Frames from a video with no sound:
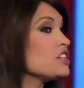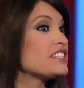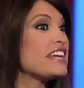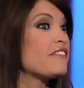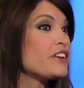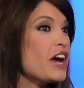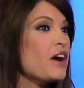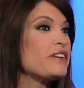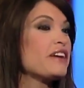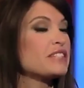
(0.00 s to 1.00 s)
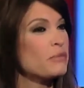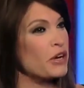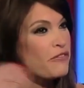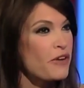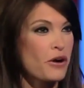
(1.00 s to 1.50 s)
you just never know.
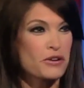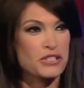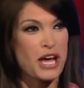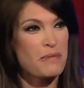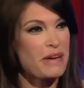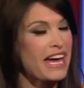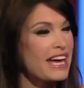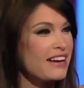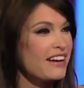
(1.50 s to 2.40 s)
Someone could Photoshop a head